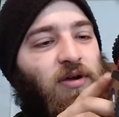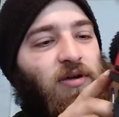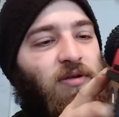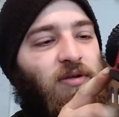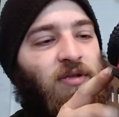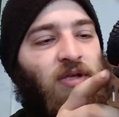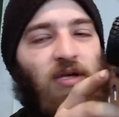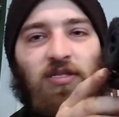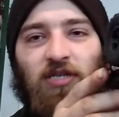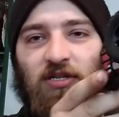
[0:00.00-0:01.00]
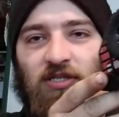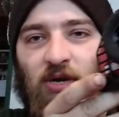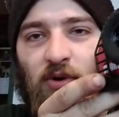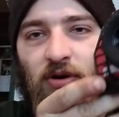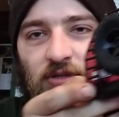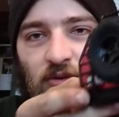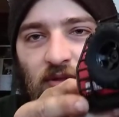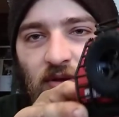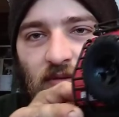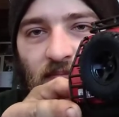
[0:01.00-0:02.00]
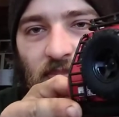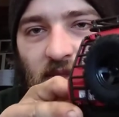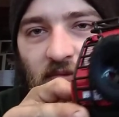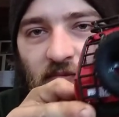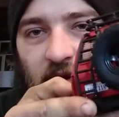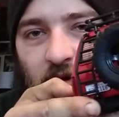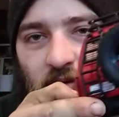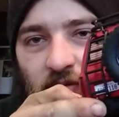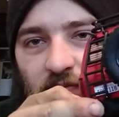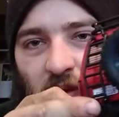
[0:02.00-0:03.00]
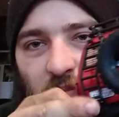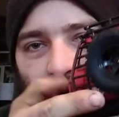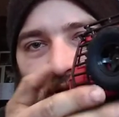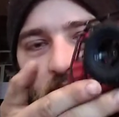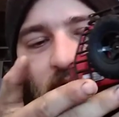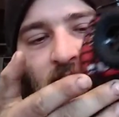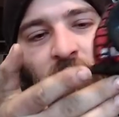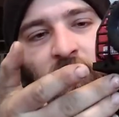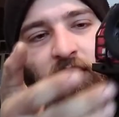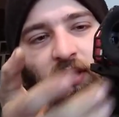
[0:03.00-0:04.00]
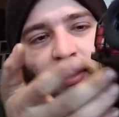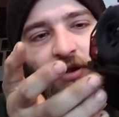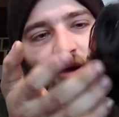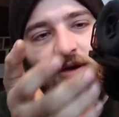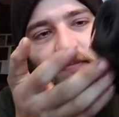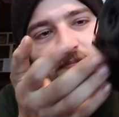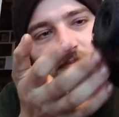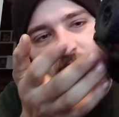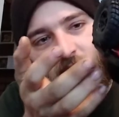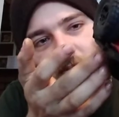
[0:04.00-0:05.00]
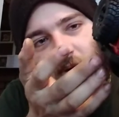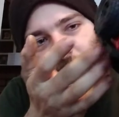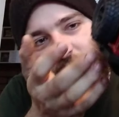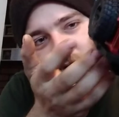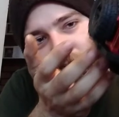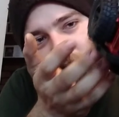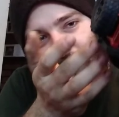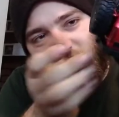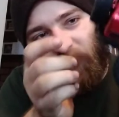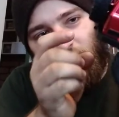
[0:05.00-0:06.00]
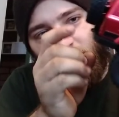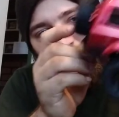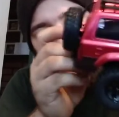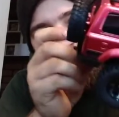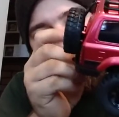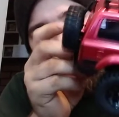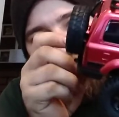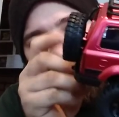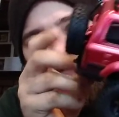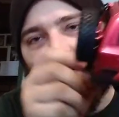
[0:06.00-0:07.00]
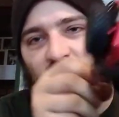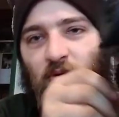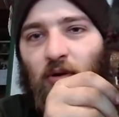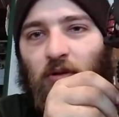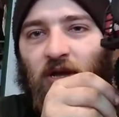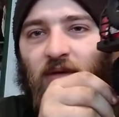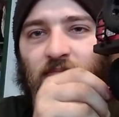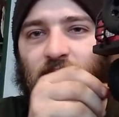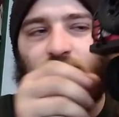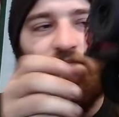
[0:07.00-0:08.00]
uh, it's got tow hooks on the rear bumper here. And uh, the bumpers are plastic, but I feel like they'll hold up